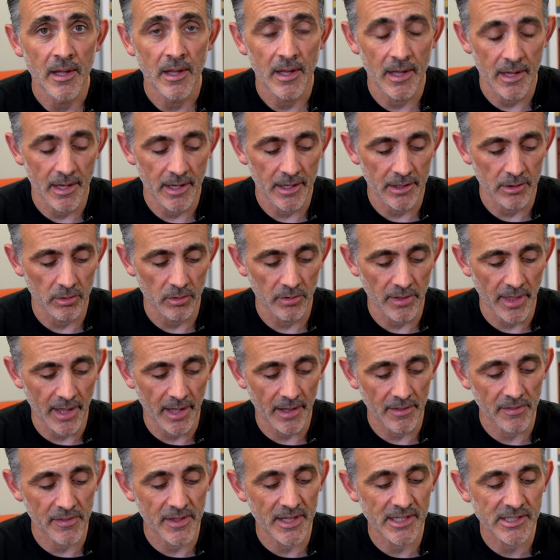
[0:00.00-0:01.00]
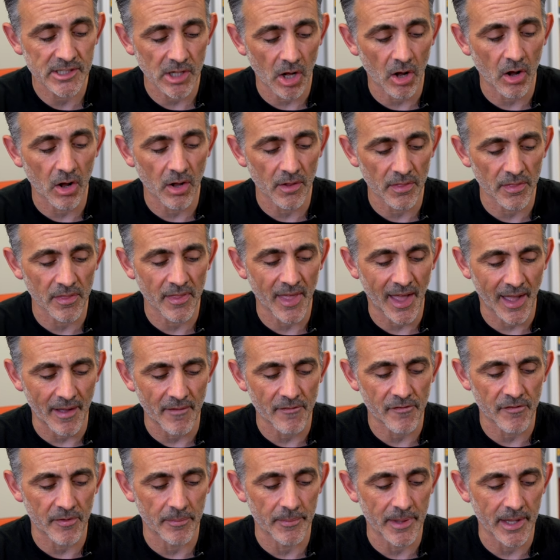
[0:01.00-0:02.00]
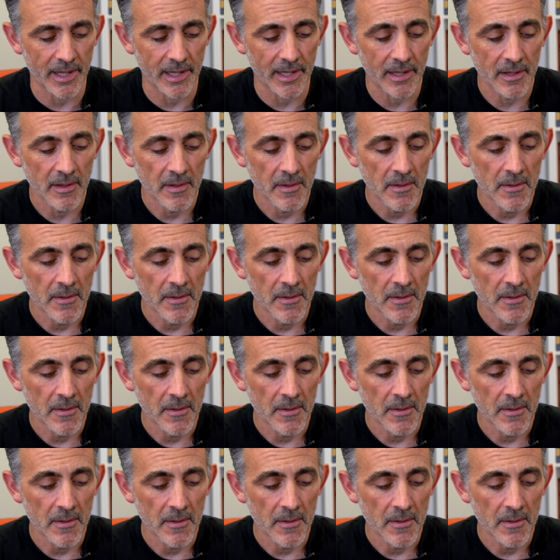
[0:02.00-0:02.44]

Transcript: Uh, and all that. These aren't that for me.